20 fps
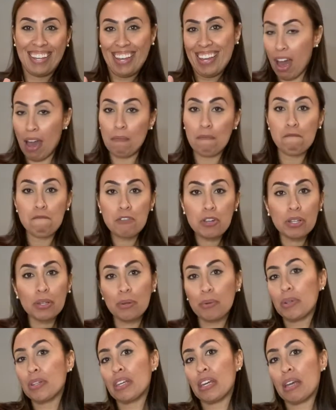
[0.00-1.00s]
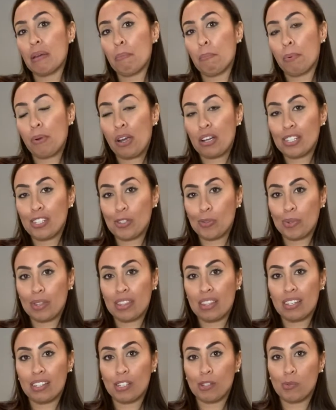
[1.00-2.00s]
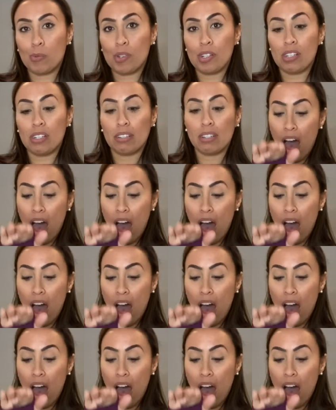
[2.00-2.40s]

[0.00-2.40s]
I'm really, really impressed with this one.